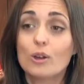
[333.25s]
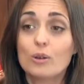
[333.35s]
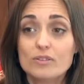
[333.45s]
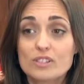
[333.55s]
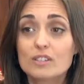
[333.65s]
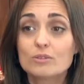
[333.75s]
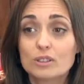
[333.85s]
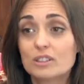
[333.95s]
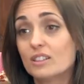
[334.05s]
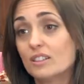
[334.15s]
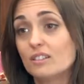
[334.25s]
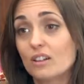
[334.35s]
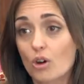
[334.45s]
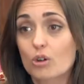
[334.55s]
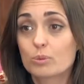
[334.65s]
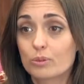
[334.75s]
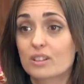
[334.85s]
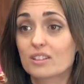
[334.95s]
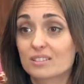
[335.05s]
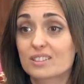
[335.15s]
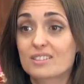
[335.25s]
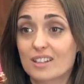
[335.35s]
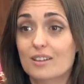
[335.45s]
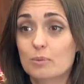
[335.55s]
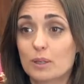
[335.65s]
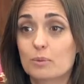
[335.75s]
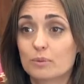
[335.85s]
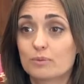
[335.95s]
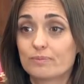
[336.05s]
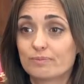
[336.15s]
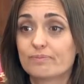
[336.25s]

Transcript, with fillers: who have done really horrible things to other people.